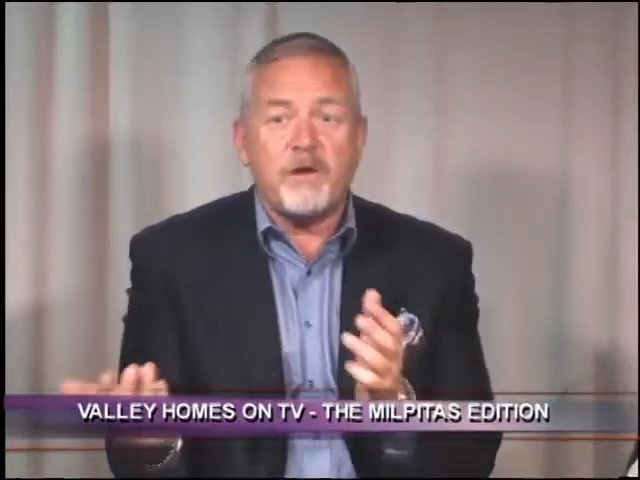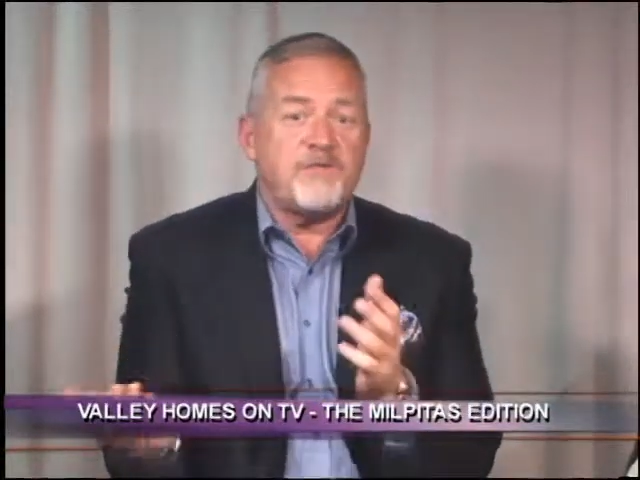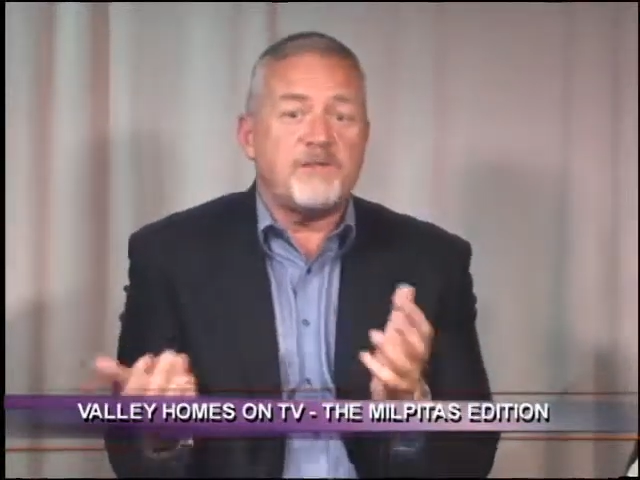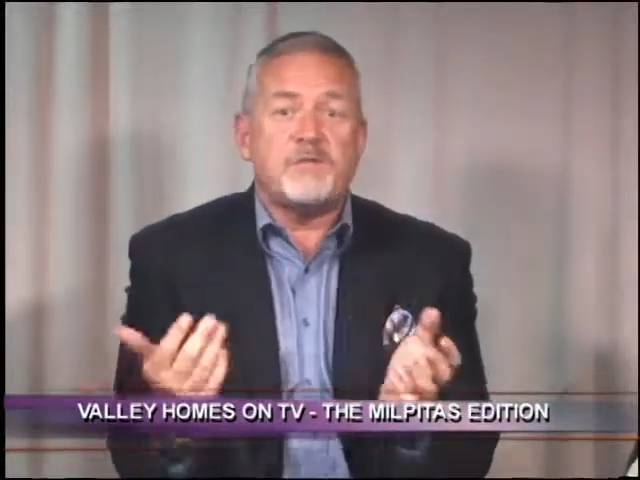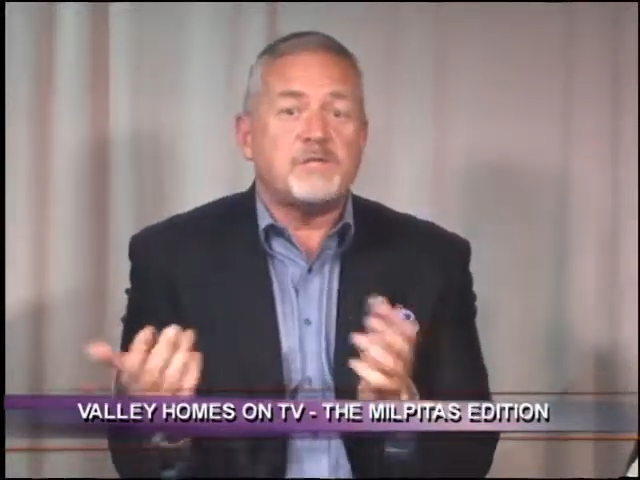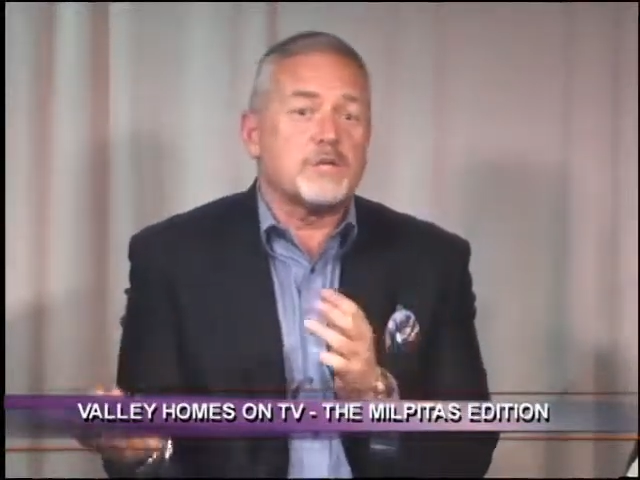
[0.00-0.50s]
a
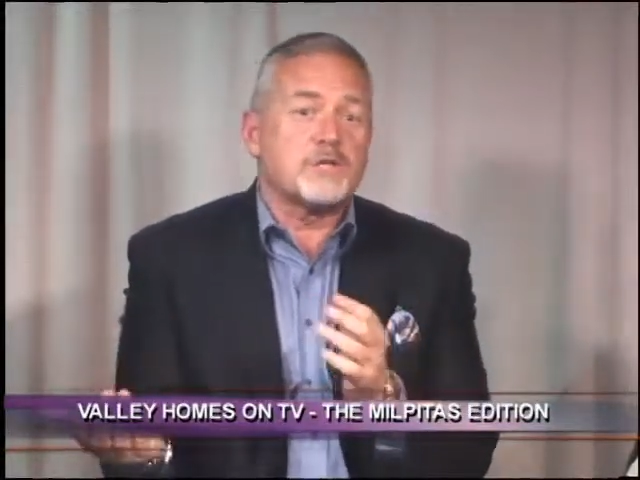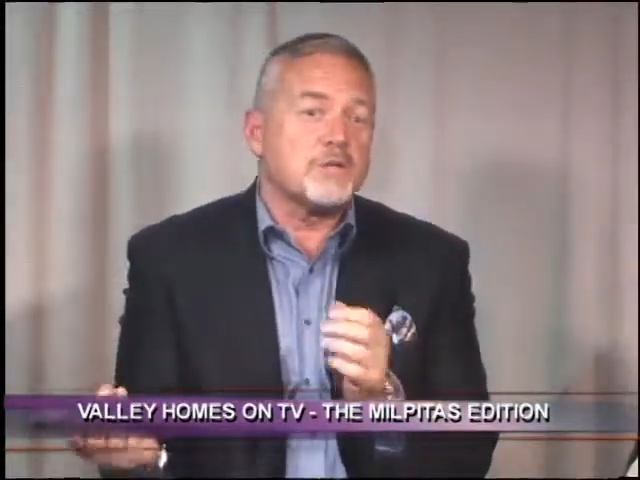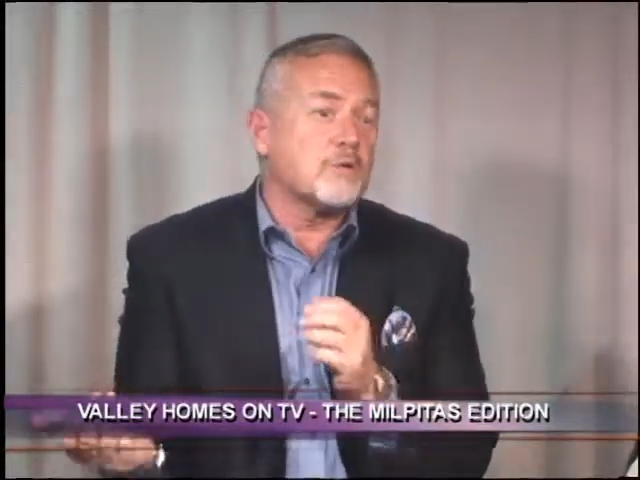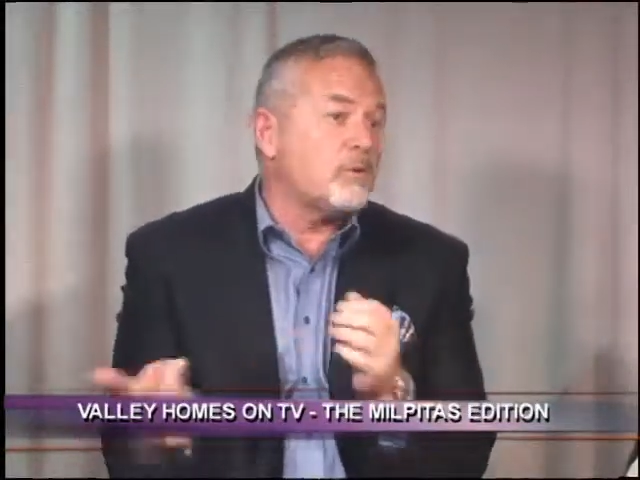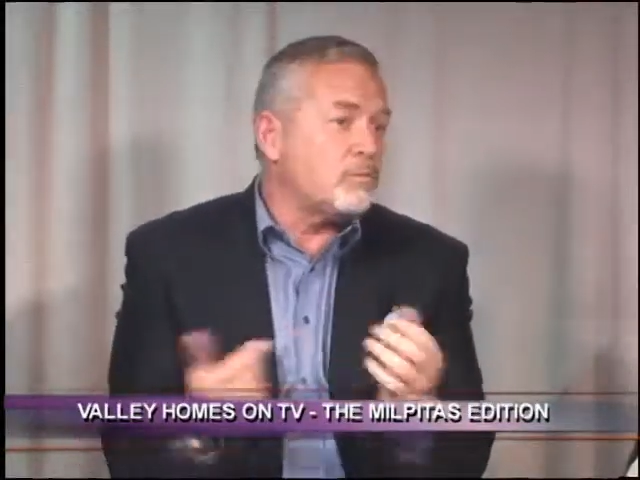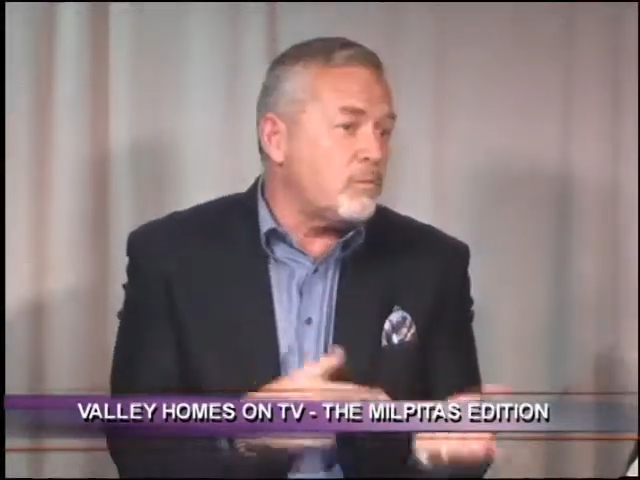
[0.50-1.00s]

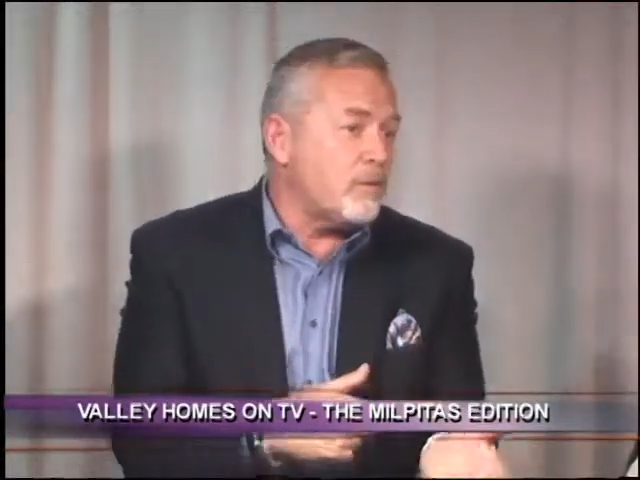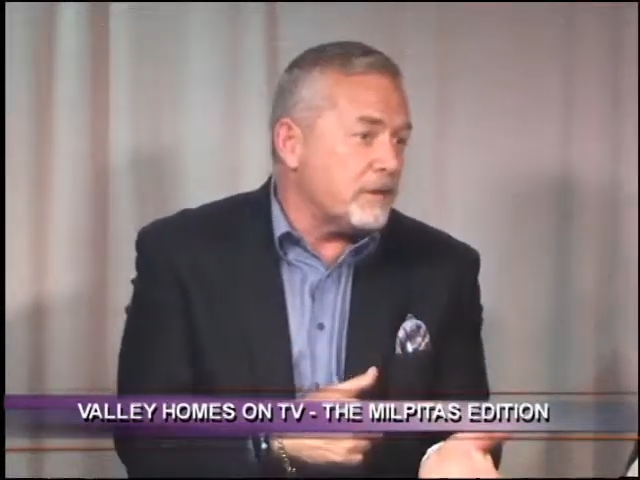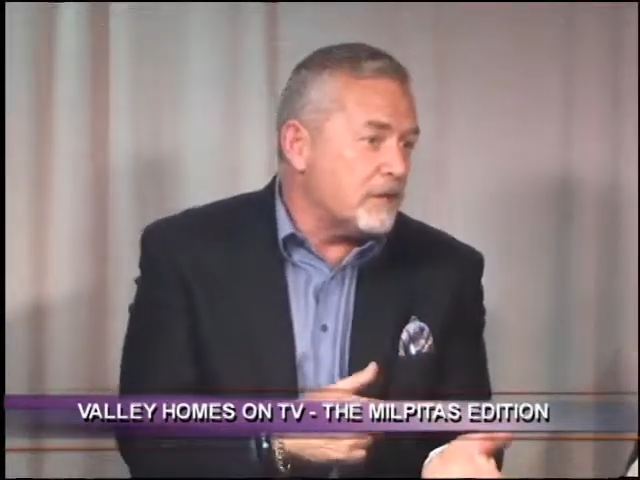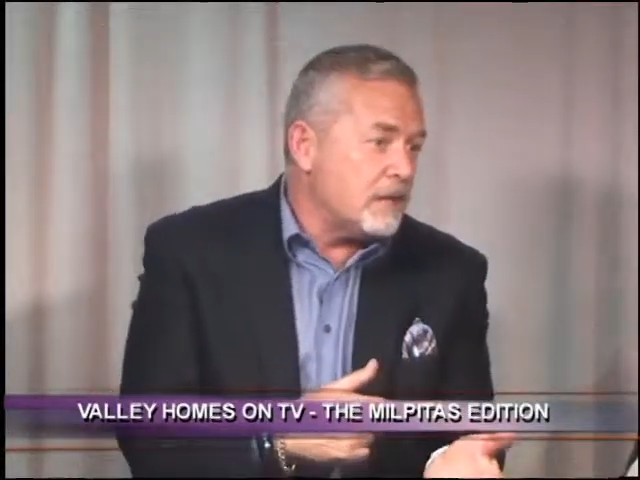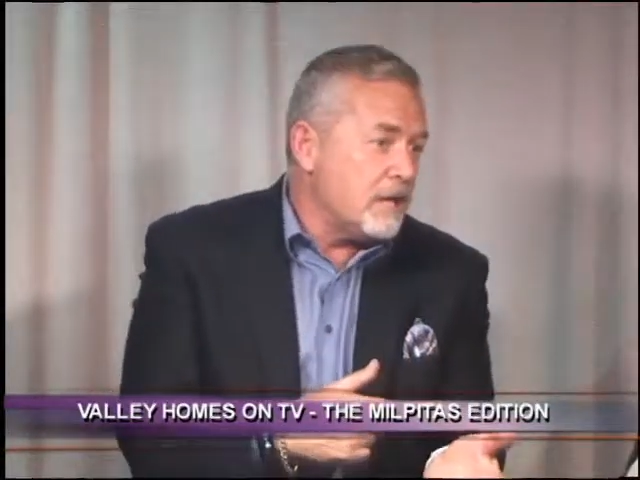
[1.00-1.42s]
56-year-old woman.